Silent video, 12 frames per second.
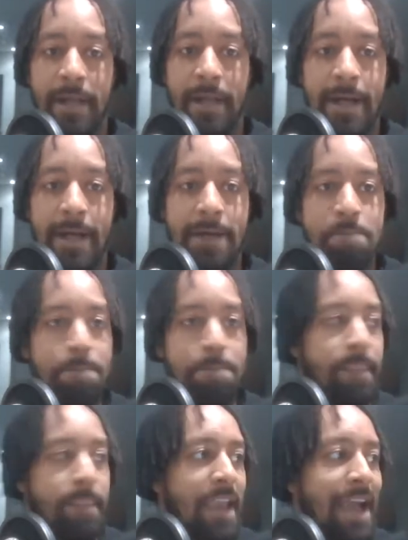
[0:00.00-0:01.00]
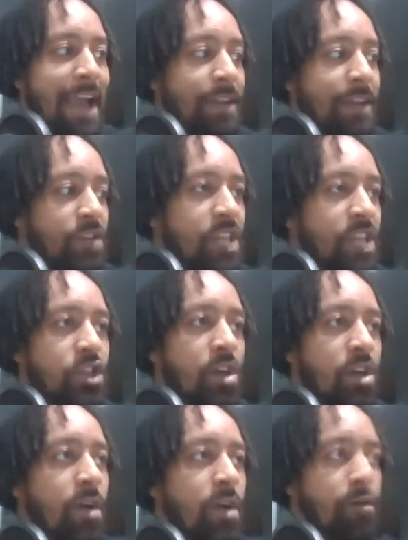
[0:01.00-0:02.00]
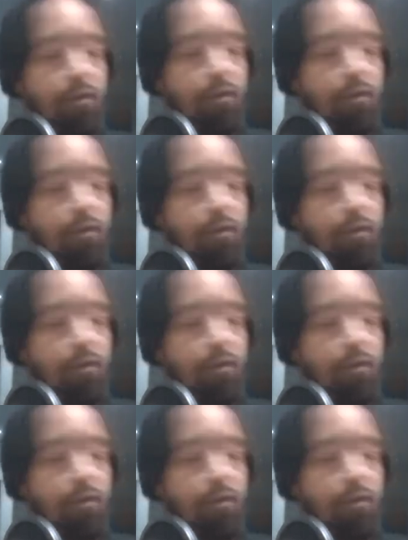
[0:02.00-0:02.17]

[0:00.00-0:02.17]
and he just kind of